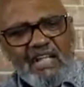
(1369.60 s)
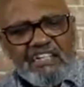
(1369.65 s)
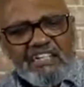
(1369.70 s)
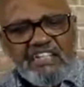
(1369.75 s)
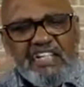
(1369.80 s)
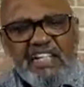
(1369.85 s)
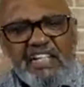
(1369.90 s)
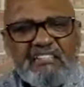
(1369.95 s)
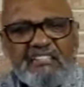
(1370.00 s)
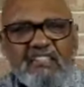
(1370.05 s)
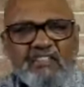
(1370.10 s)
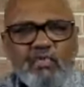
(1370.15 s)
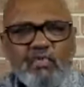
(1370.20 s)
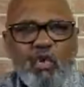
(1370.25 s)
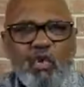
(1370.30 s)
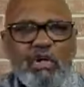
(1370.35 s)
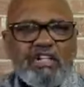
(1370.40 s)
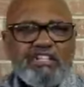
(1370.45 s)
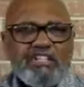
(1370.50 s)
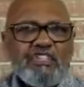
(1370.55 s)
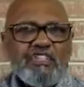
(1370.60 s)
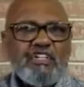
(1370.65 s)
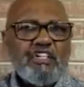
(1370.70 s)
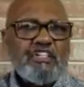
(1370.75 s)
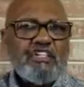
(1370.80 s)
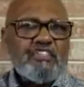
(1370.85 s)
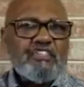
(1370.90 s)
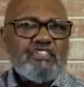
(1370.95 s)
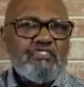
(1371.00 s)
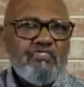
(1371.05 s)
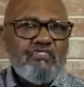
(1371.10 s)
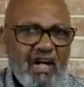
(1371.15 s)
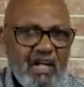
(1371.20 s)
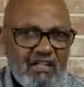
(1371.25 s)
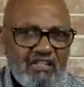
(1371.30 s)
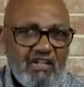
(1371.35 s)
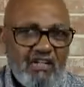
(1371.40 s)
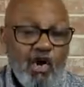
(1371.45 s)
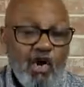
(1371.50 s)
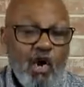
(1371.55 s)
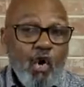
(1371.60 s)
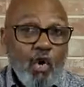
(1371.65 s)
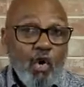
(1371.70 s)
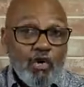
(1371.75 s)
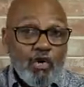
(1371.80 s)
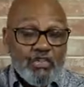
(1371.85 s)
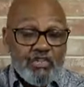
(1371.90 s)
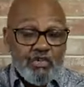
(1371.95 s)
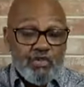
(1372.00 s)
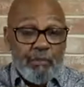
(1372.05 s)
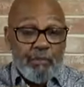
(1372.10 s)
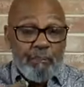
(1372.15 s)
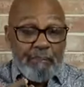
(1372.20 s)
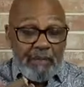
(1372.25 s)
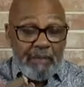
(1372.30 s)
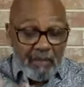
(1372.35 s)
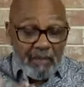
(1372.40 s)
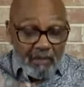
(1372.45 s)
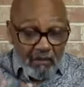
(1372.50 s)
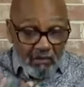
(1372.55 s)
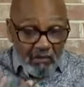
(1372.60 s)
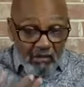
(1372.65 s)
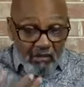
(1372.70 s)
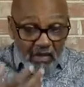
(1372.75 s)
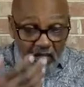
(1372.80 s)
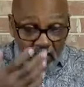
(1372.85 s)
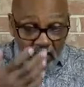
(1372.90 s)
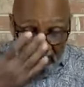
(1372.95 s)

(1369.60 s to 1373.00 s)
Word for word: Jesus wanted to construct or to build